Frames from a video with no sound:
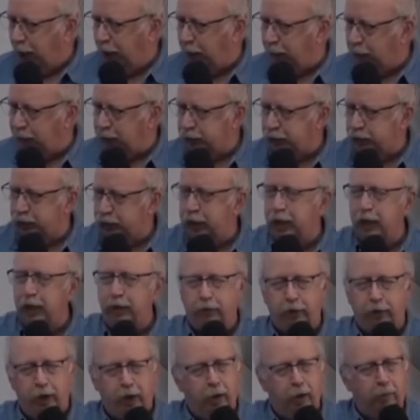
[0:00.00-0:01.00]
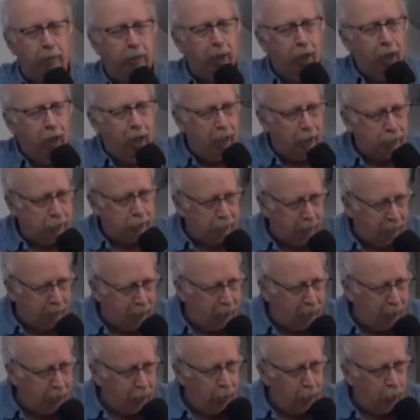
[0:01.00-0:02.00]
receive him as my
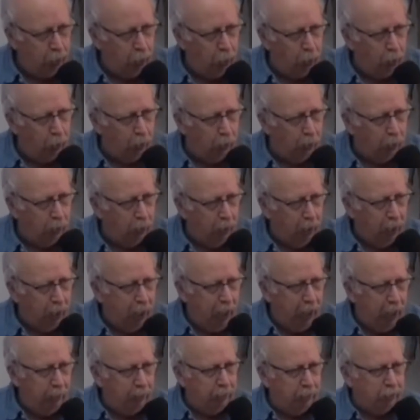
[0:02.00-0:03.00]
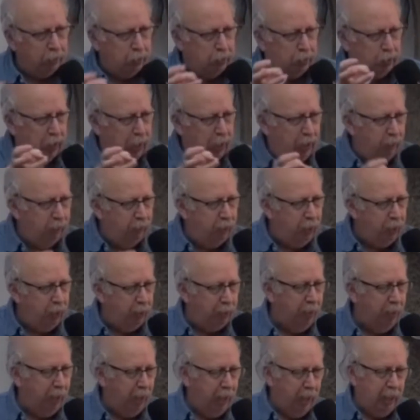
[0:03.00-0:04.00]
Lord. I receive
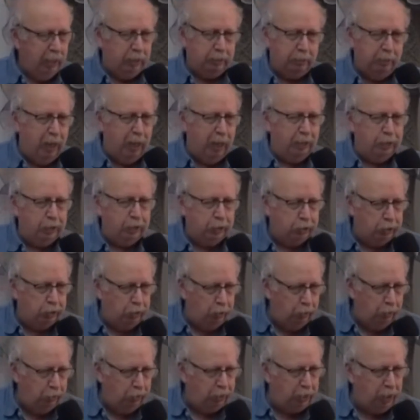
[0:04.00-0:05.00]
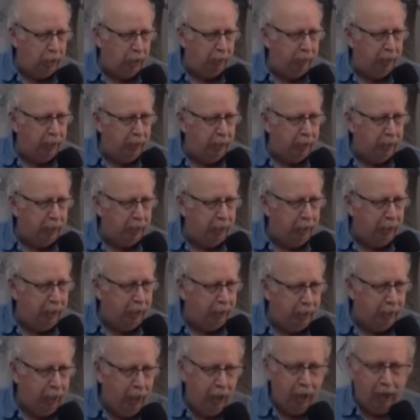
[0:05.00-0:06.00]
him as my soon coming
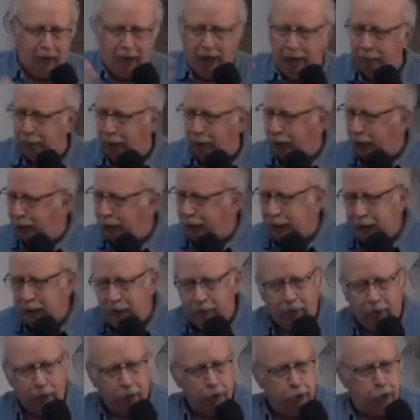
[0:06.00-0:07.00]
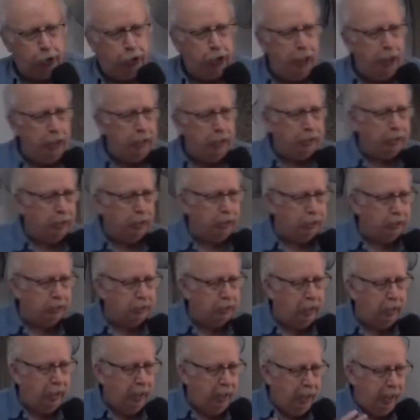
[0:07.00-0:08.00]
King. I believe
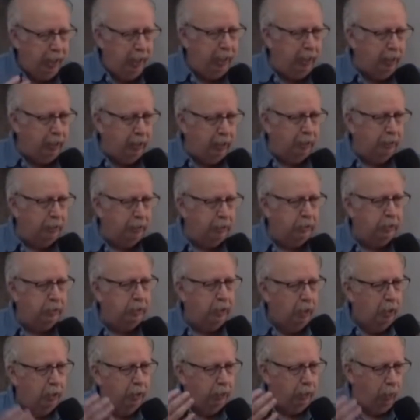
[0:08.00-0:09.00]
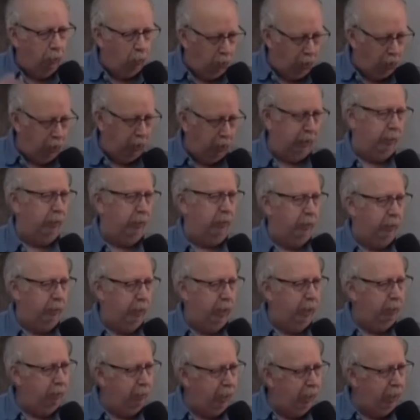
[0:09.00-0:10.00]
Jesus is the one.
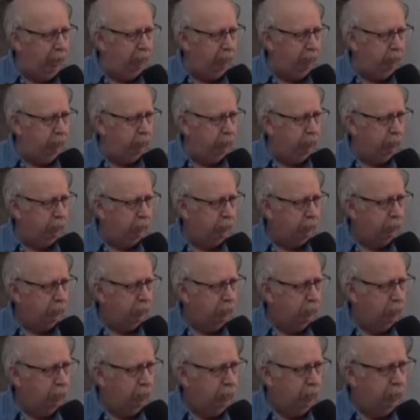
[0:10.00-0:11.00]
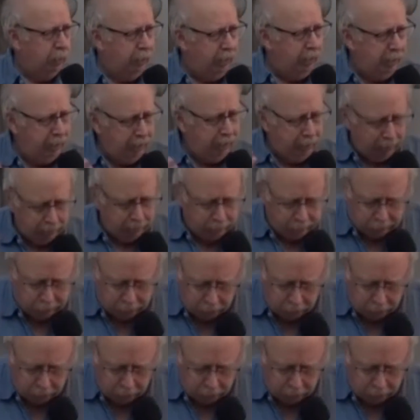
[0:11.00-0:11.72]
Amen? Amen. He is the